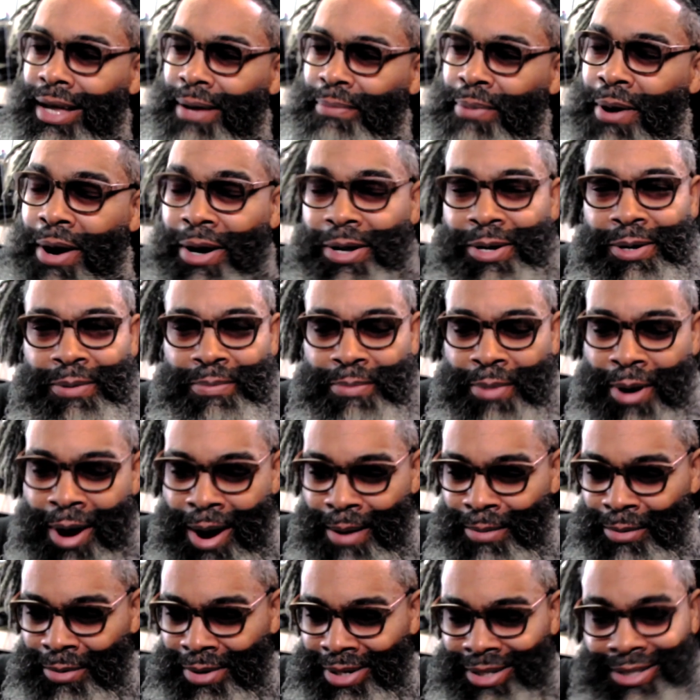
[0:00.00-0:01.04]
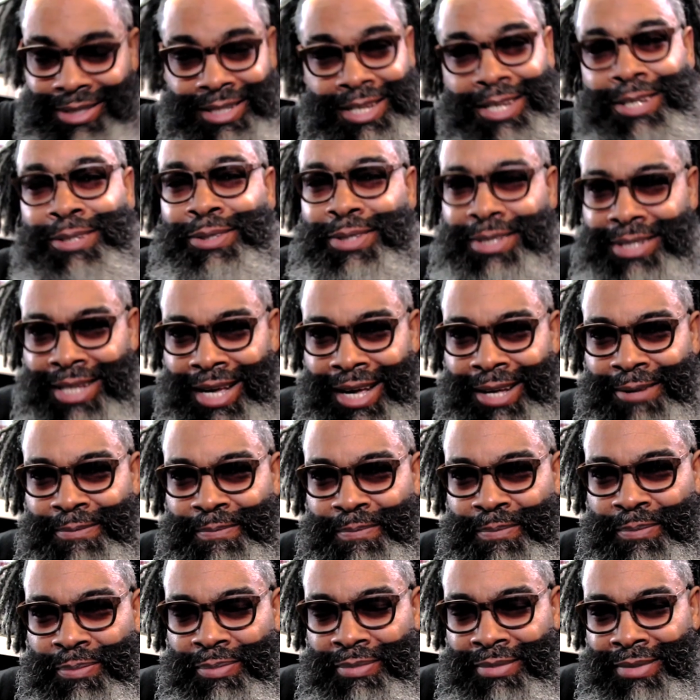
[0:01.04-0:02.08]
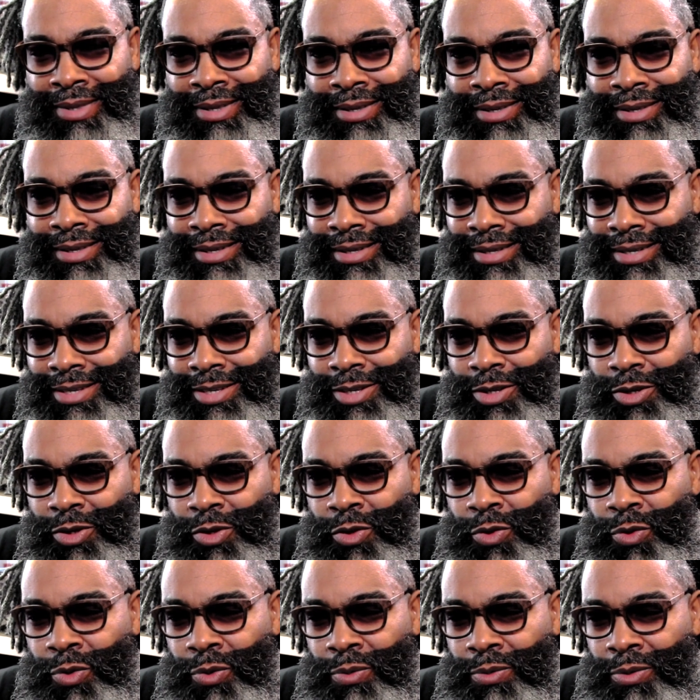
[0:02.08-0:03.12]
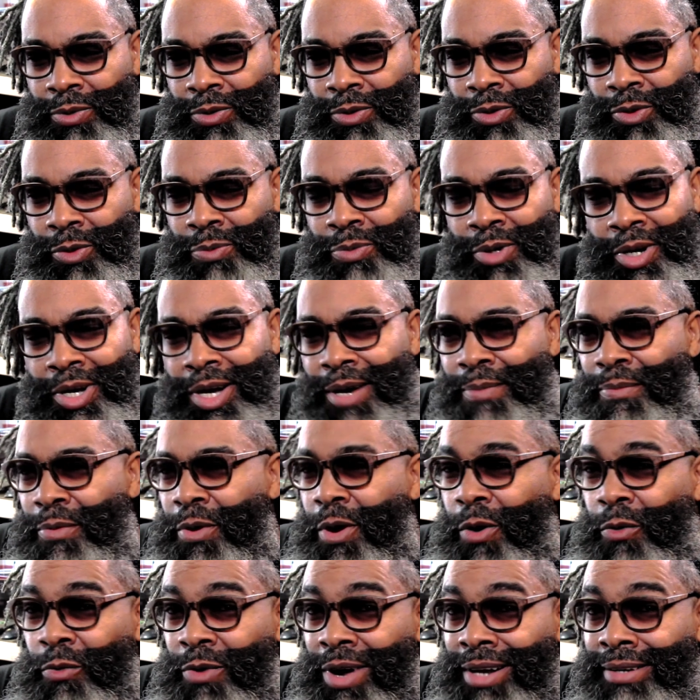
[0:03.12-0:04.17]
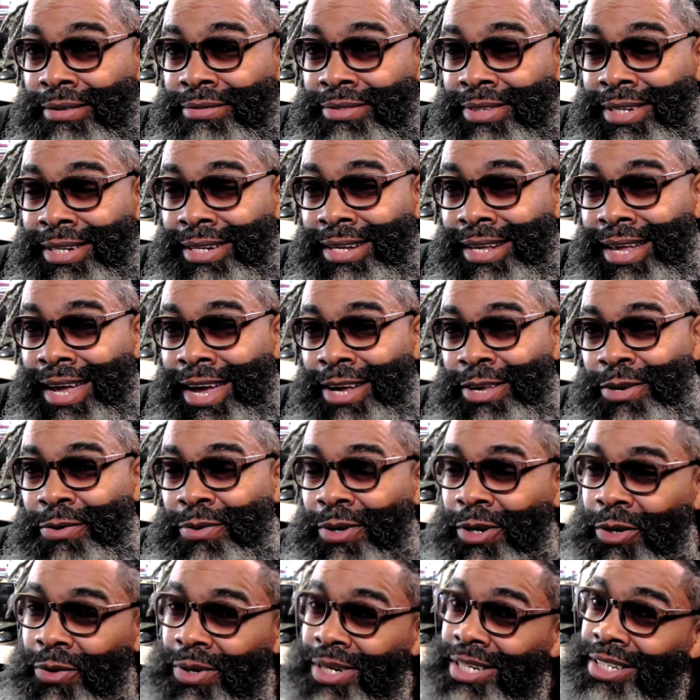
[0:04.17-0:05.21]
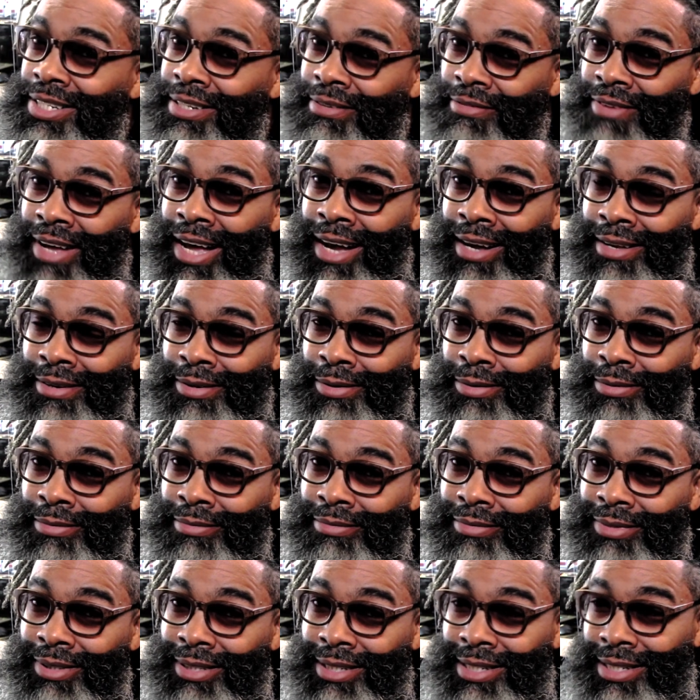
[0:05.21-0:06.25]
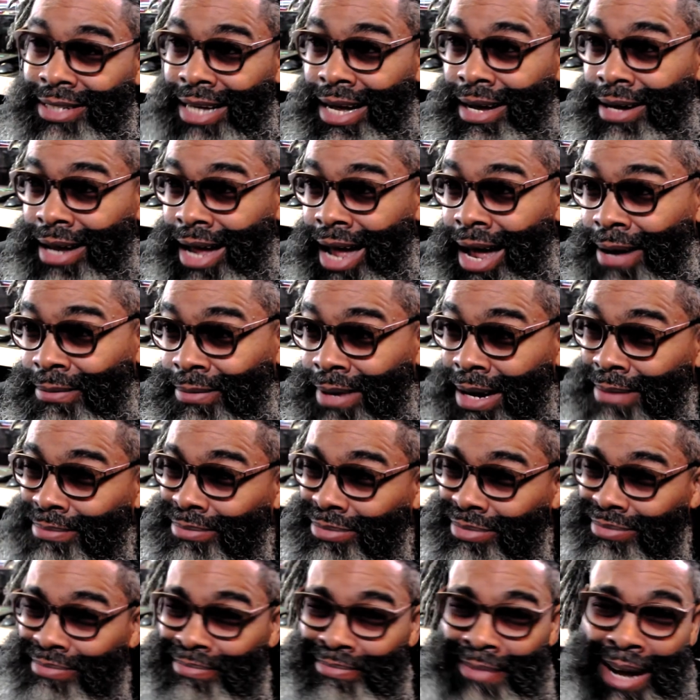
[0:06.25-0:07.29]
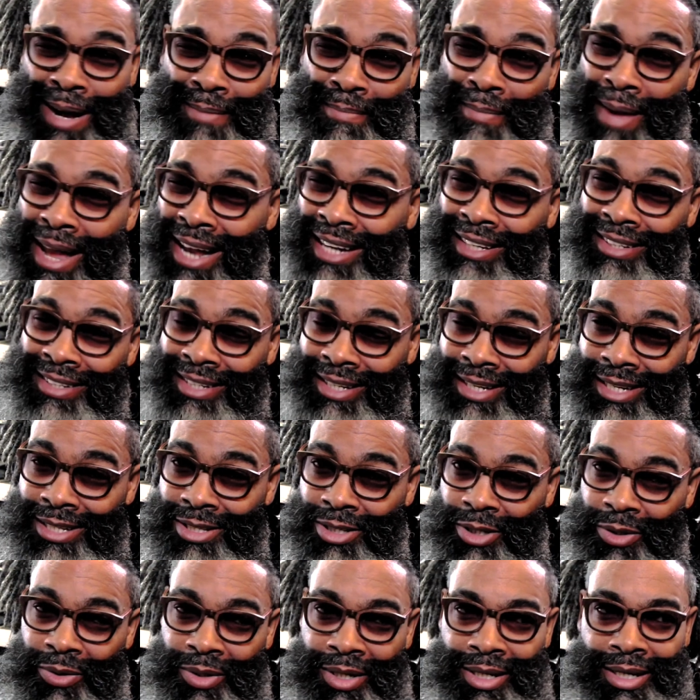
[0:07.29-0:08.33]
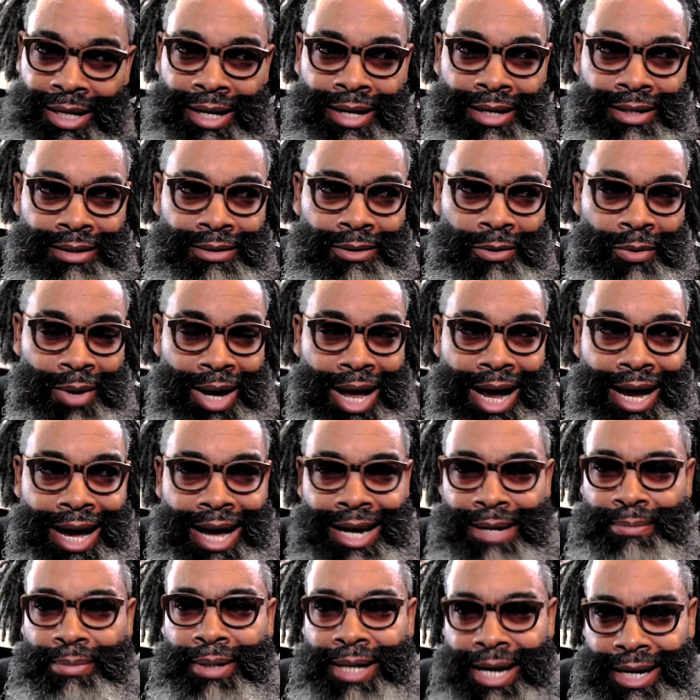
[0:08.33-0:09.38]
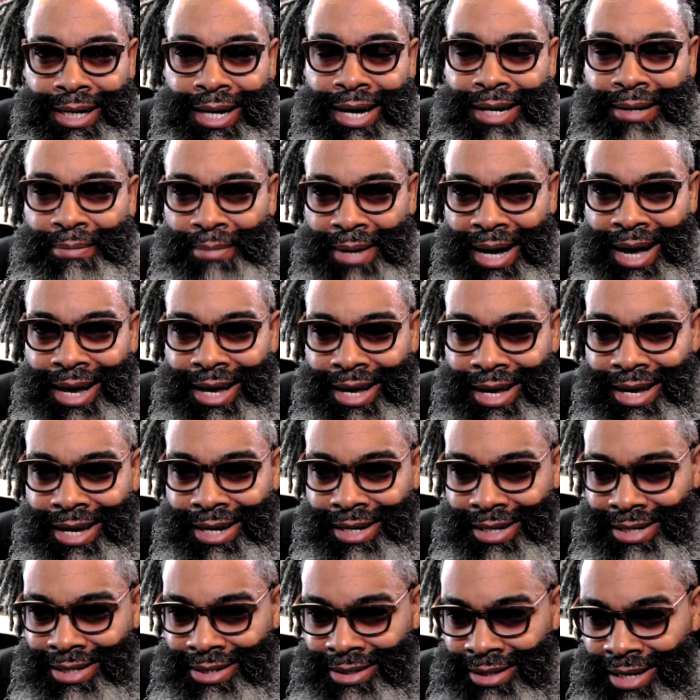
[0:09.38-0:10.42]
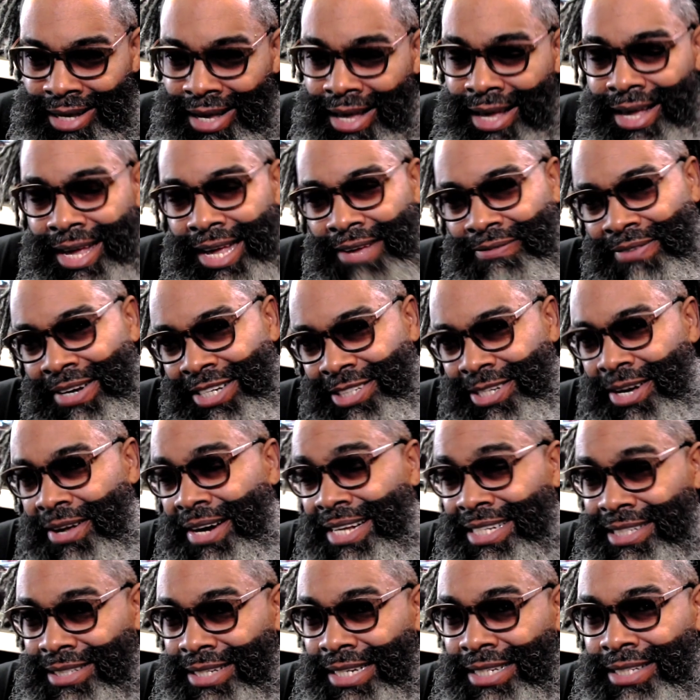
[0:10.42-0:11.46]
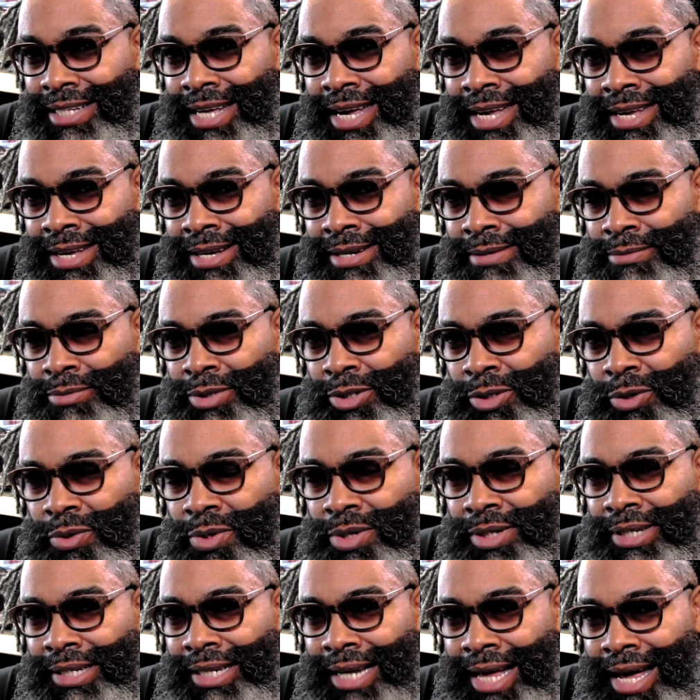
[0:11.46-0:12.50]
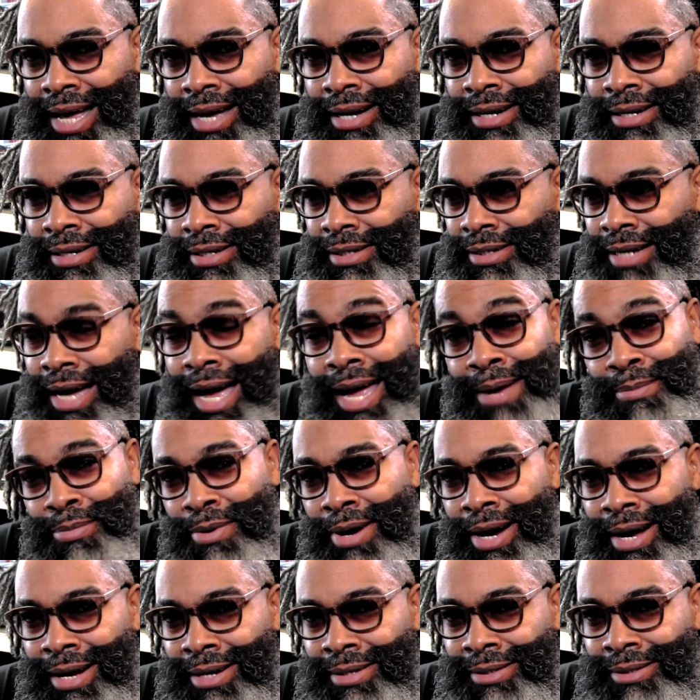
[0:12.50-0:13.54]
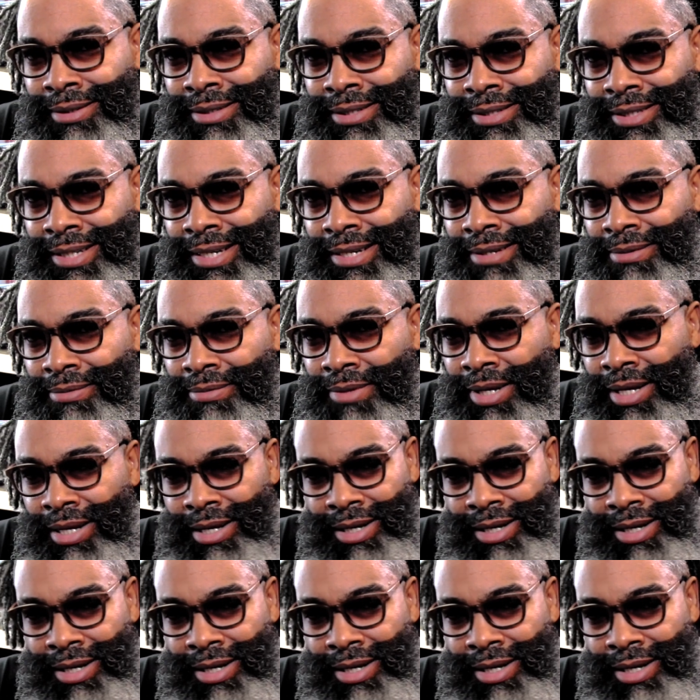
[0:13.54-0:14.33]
part of your barbering skill set, you become more relevant and you increase your value. Because I may look into it, and the way I got it planned out in my head is, if I start at 6 a.m. with doing the eyebrows, and then